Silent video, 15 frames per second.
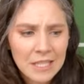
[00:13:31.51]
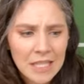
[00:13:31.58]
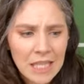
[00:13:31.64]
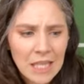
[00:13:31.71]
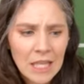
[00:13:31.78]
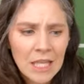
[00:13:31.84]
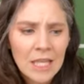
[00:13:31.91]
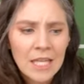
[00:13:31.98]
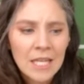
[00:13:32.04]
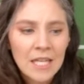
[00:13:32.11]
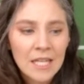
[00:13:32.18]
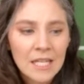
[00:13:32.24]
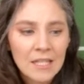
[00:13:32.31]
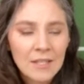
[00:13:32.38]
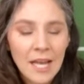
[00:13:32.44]
little
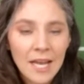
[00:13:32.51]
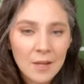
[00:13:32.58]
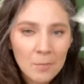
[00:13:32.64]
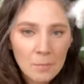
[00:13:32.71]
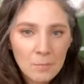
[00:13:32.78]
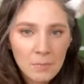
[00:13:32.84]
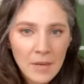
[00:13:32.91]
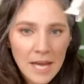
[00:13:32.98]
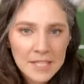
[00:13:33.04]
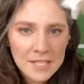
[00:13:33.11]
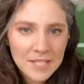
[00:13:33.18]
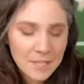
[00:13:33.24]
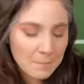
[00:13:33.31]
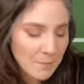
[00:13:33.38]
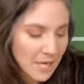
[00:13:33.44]
like
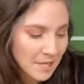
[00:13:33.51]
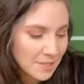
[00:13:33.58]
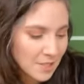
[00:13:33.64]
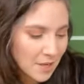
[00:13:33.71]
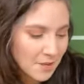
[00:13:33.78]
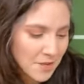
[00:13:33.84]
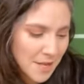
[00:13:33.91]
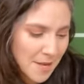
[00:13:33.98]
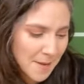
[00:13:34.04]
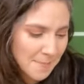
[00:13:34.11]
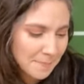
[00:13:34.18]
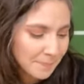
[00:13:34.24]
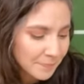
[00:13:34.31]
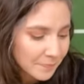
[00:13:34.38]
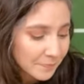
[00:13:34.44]
plastic bands on
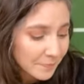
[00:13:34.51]
them